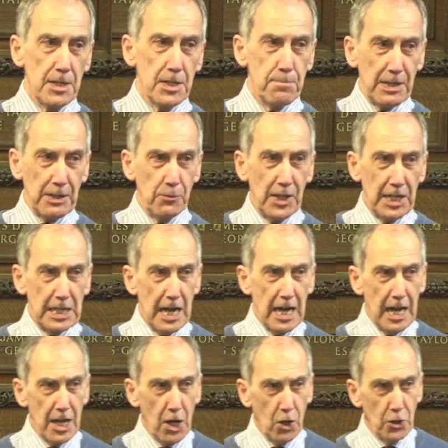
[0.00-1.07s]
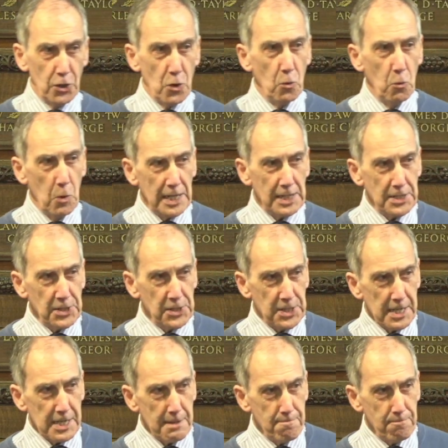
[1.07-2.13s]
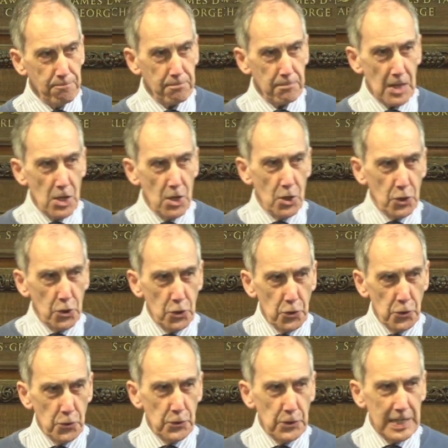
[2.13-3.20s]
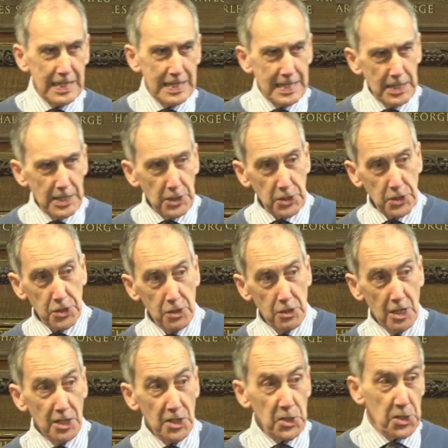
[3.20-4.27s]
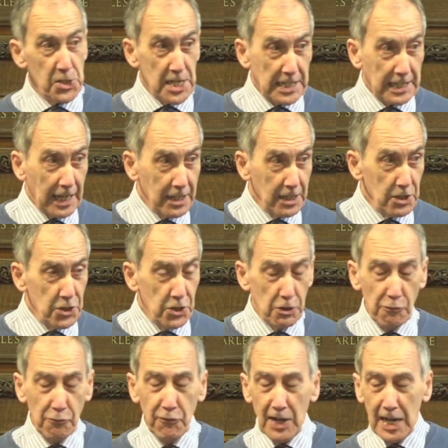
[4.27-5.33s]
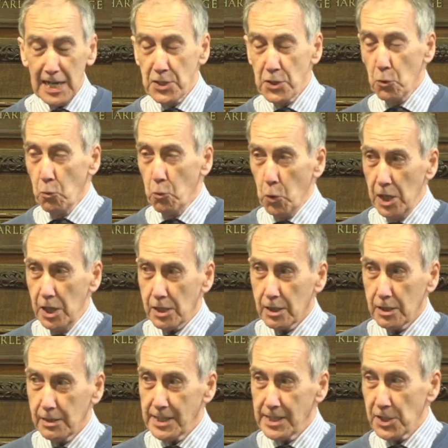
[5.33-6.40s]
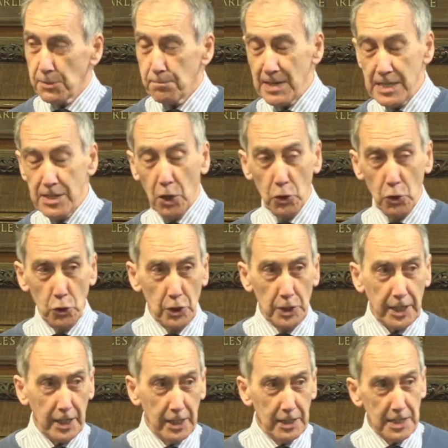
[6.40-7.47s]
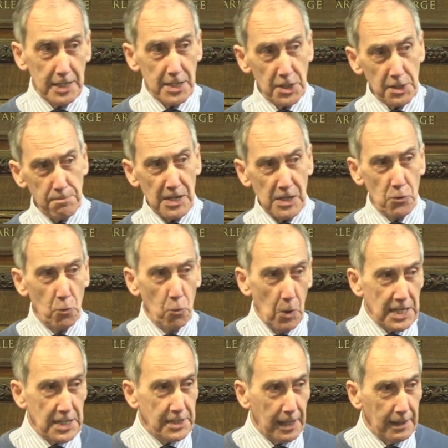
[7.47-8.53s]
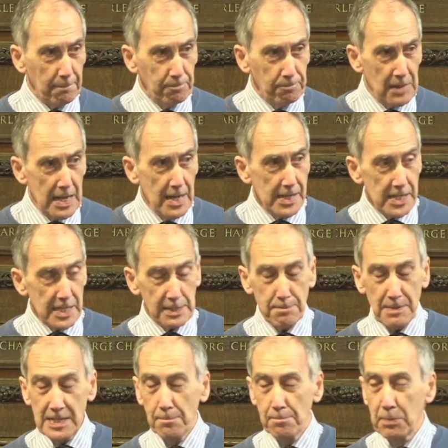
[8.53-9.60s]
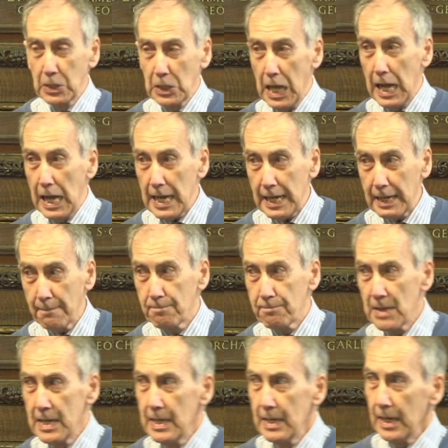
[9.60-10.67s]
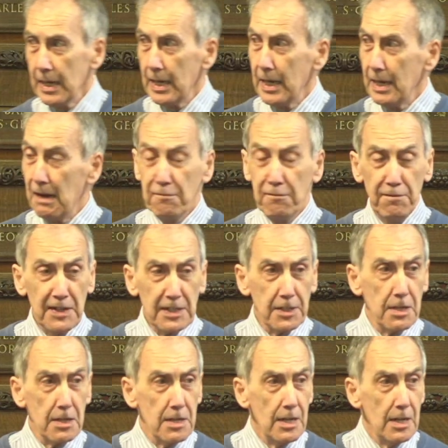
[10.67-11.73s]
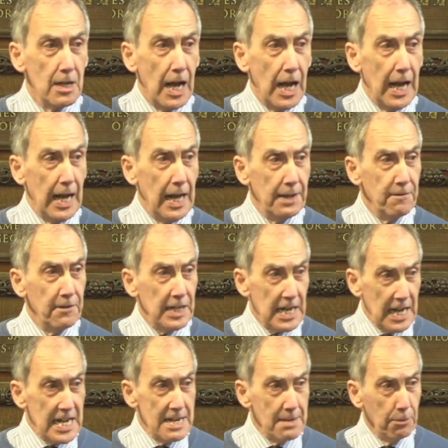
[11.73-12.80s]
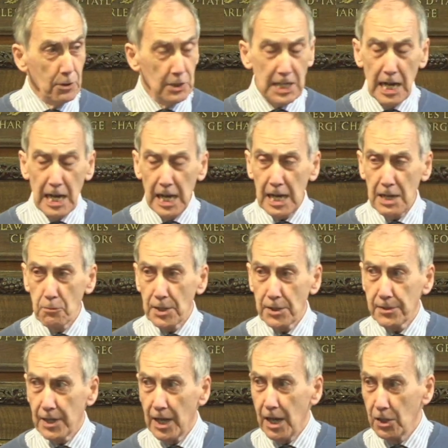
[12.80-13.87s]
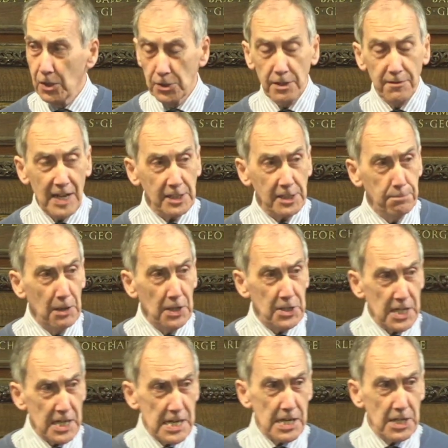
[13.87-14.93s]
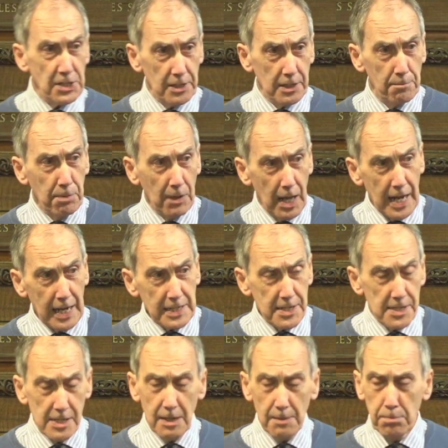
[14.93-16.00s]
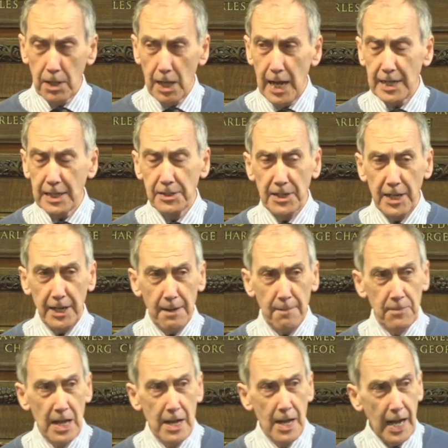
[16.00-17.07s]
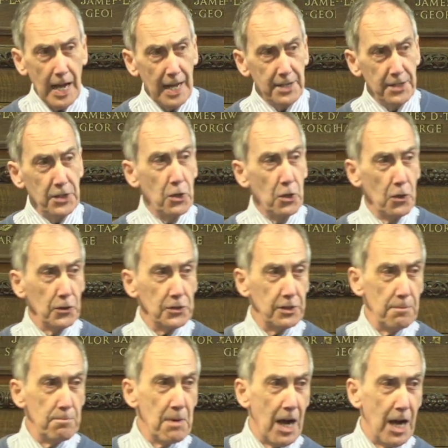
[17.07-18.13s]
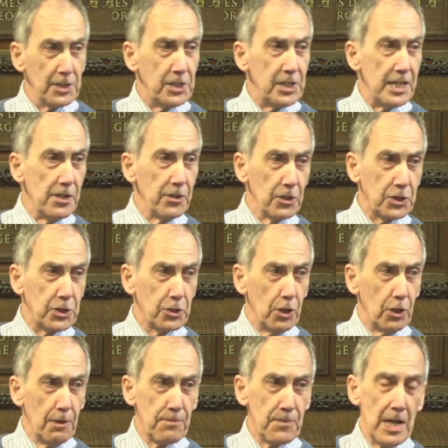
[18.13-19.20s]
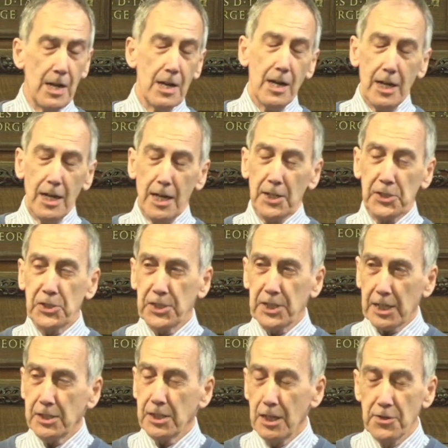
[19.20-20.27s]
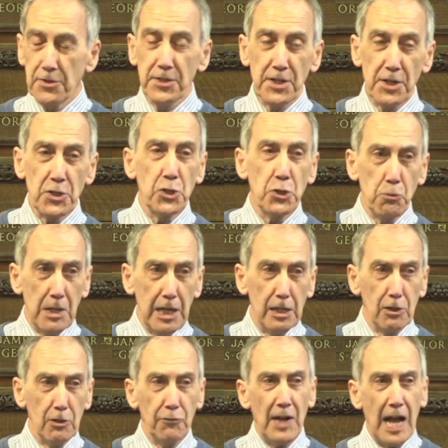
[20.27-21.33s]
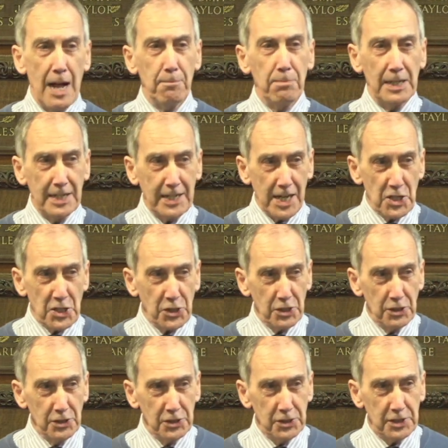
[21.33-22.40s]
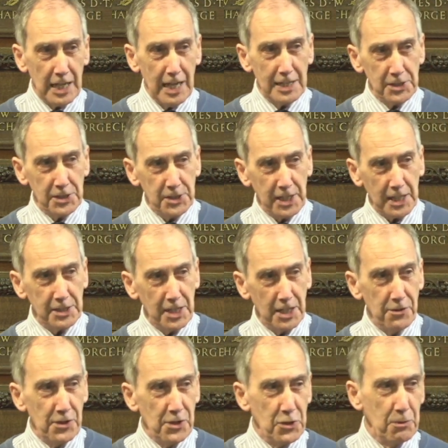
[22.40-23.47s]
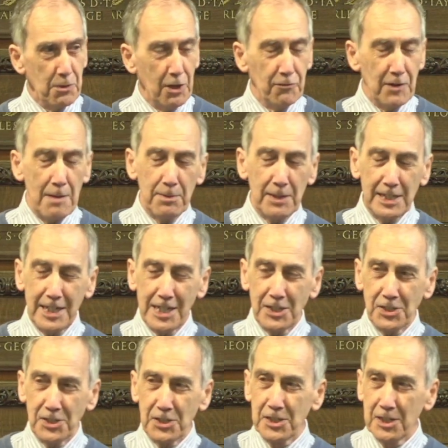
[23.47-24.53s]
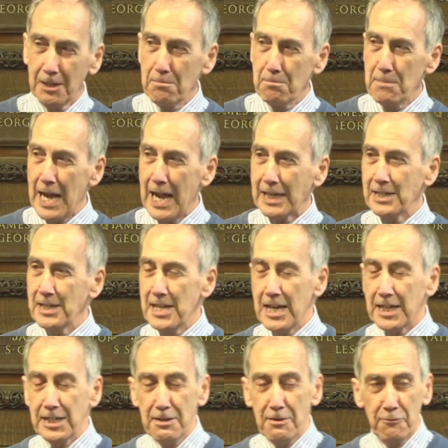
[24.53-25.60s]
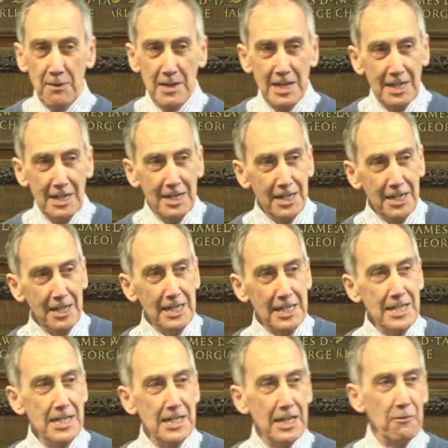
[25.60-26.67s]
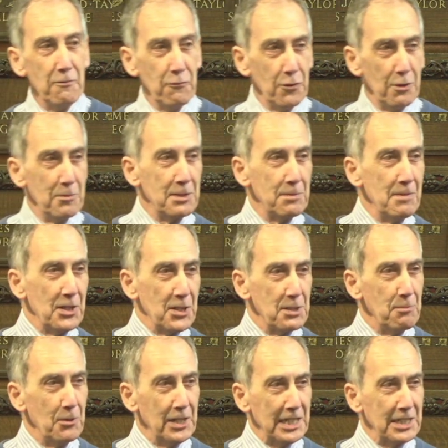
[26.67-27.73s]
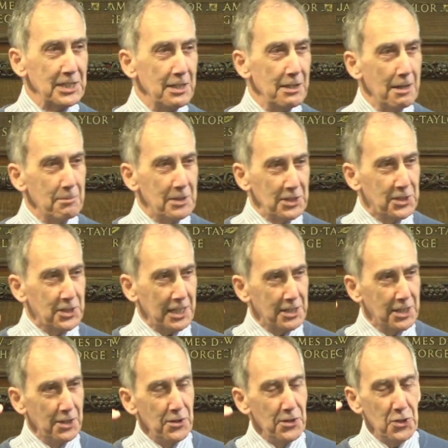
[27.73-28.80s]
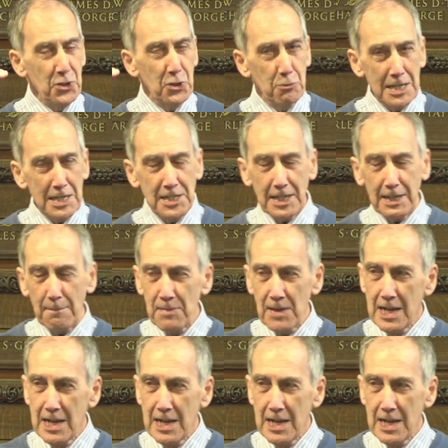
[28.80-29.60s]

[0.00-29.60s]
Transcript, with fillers: Speaking with a guy on Wednesday who is seeking to find work. He has been looking, he has been waiting, he has been applying. Uh, fit and very able guy with uh, a lot of expertise and applying here, applying there. And in the course of the past year or so, uh, 612 applications and 612 applications come back negative. Uh, he informs me this morning it's now up to 620.